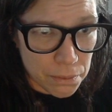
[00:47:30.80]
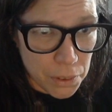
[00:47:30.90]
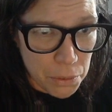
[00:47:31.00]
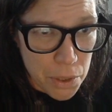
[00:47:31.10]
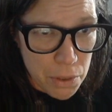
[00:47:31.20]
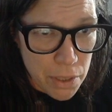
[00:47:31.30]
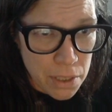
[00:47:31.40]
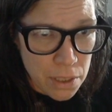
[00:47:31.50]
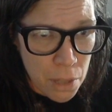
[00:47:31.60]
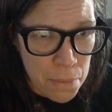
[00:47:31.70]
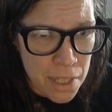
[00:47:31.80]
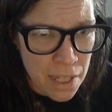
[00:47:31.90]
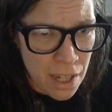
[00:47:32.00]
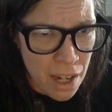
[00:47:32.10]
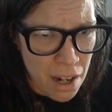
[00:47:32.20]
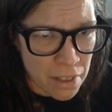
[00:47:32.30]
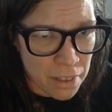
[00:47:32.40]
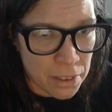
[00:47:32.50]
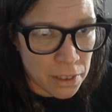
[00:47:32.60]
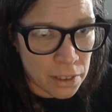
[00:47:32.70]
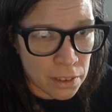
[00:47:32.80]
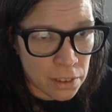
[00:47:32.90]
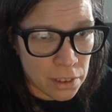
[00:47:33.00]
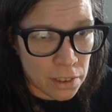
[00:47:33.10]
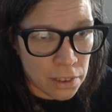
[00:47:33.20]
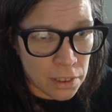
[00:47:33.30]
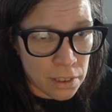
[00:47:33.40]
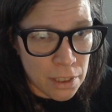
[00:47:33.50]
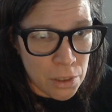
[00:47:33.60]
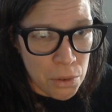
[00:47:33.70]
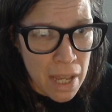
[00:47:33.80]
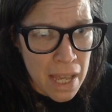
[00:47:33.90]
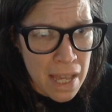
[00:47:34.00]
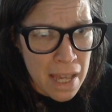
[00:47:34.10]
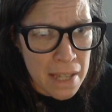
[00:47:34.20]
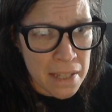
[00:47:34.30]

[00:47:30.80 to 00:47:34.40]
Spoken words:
Where do I stop the ear? Ah!